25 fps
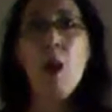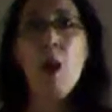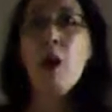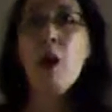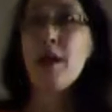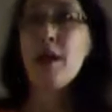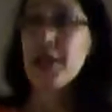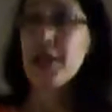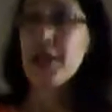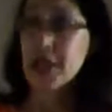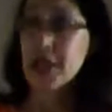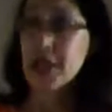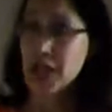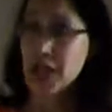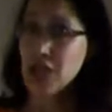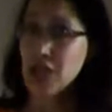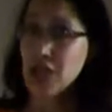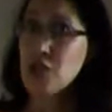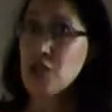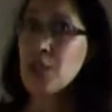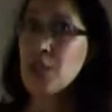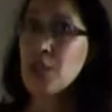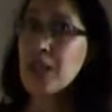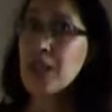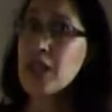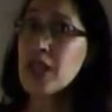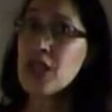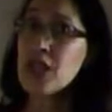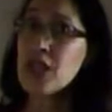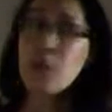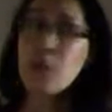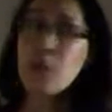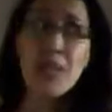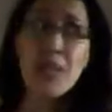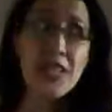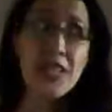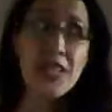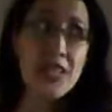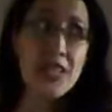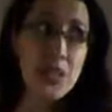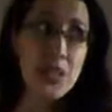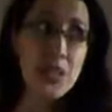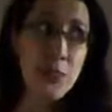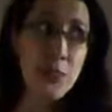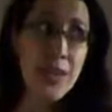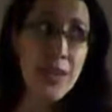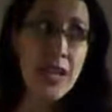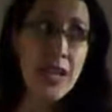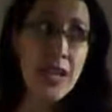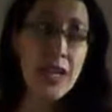are teens willing to
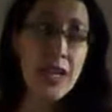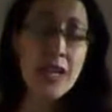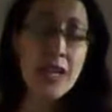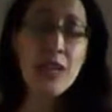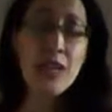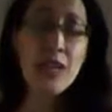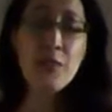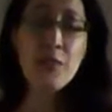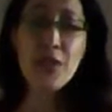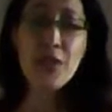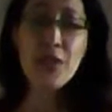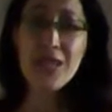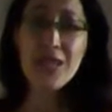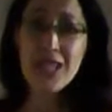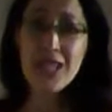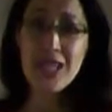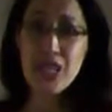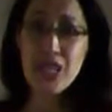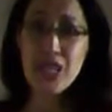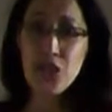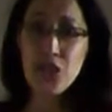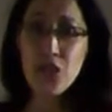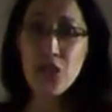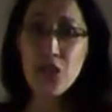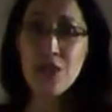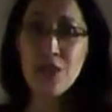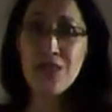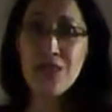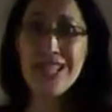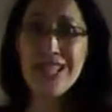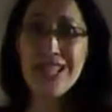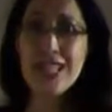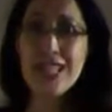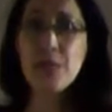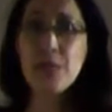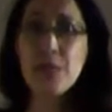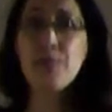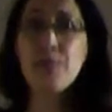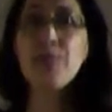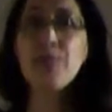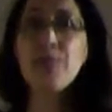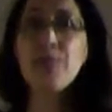participate in community service?